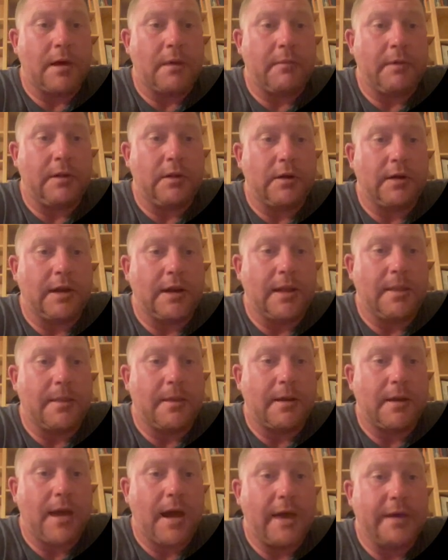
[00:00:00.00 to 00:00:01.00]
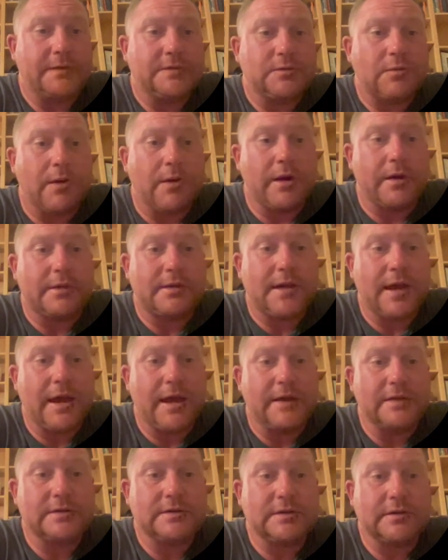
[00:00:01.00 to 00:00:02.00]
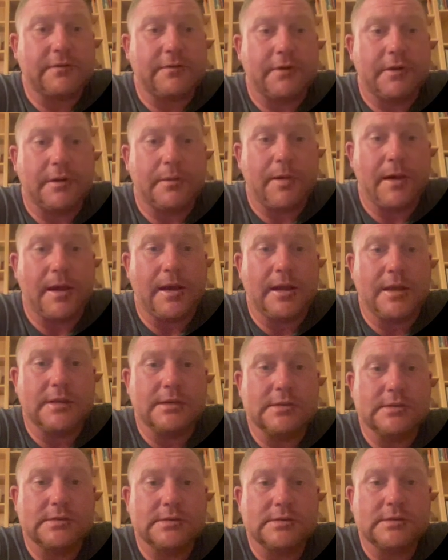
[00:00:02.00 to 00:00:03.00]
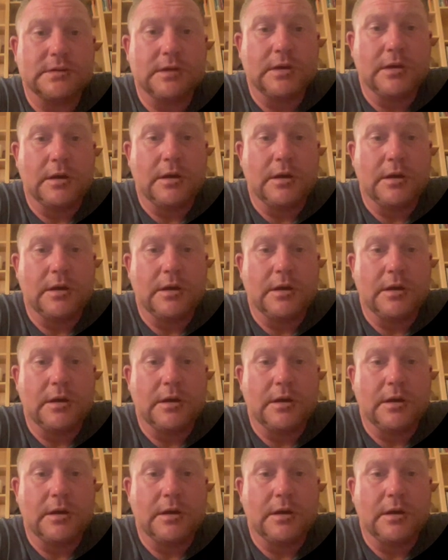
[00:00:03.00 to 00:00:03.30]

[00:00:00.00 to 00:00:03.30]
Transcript: i'll be looking at the chi-squared test for independence